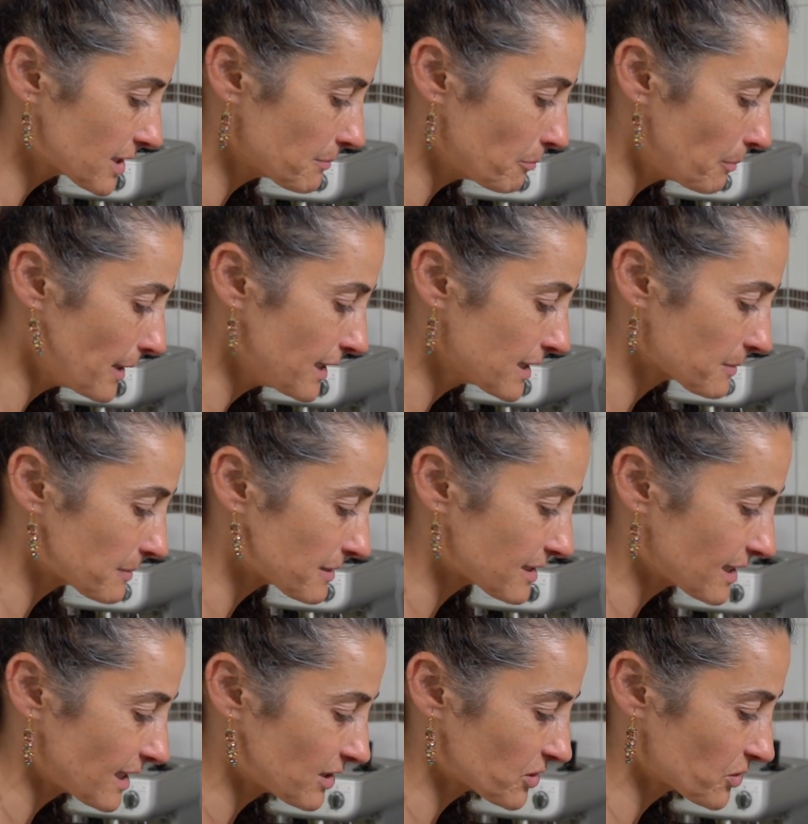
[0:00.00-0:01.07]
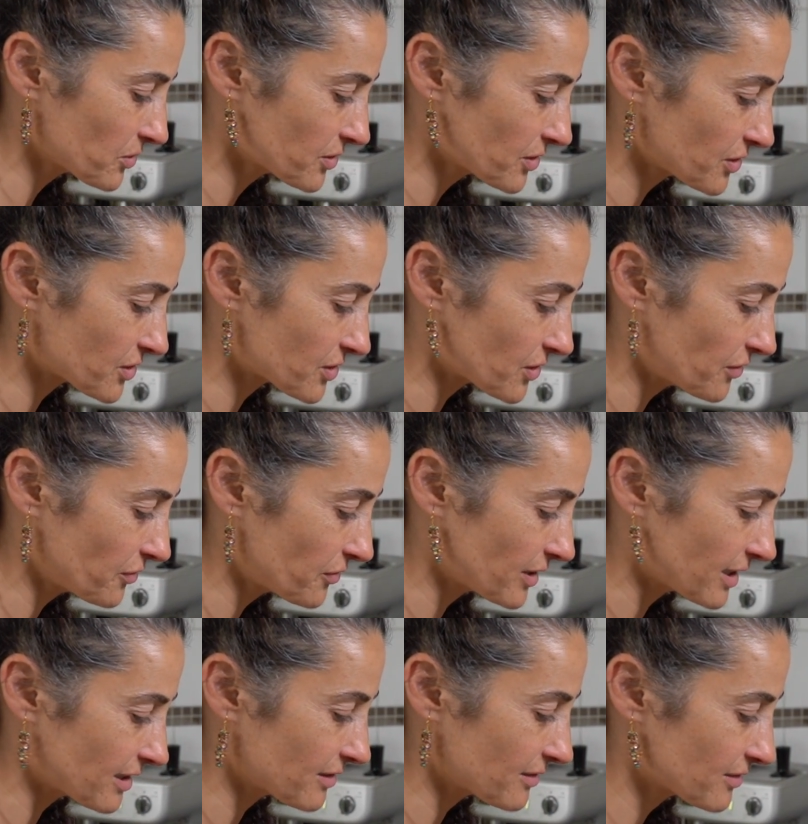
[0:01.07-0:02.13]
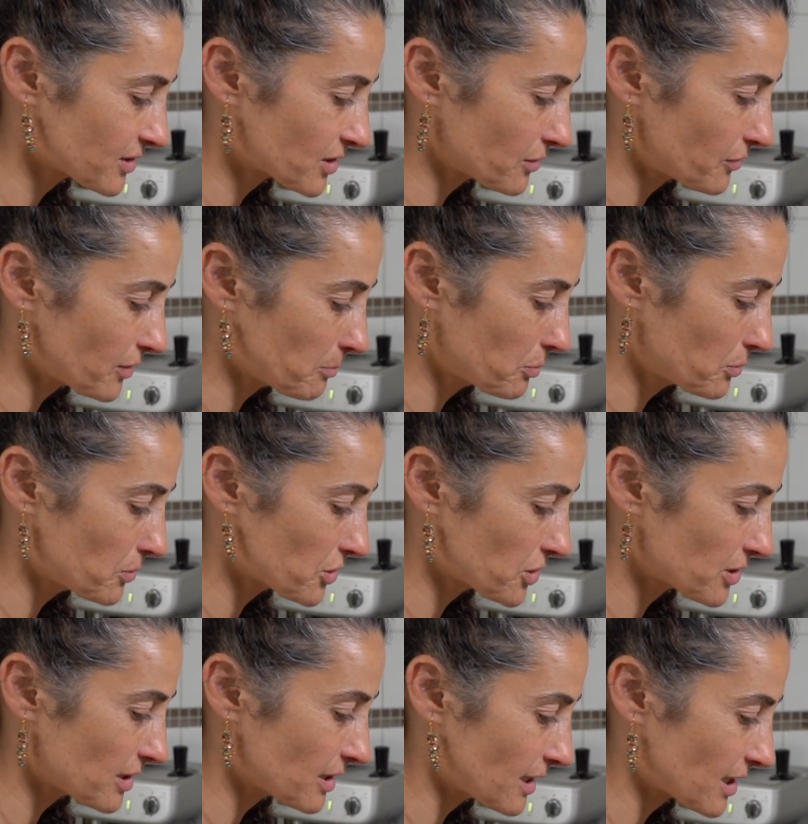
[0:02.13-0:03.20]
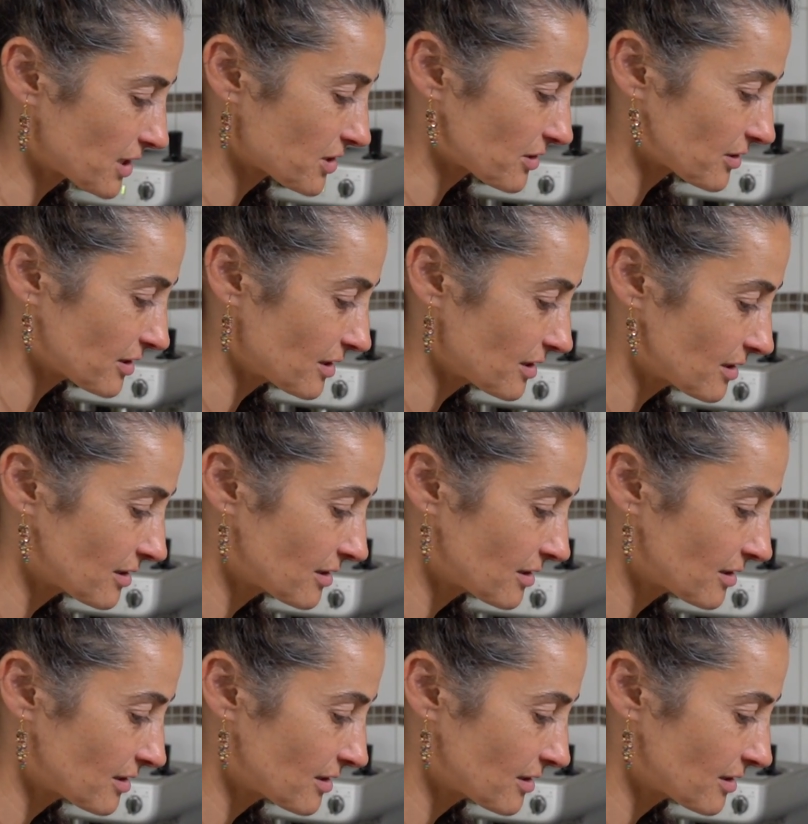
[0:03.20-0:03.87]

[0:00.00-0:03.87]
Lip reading: some bounce, but see how it's also soft now. So if I push, it actually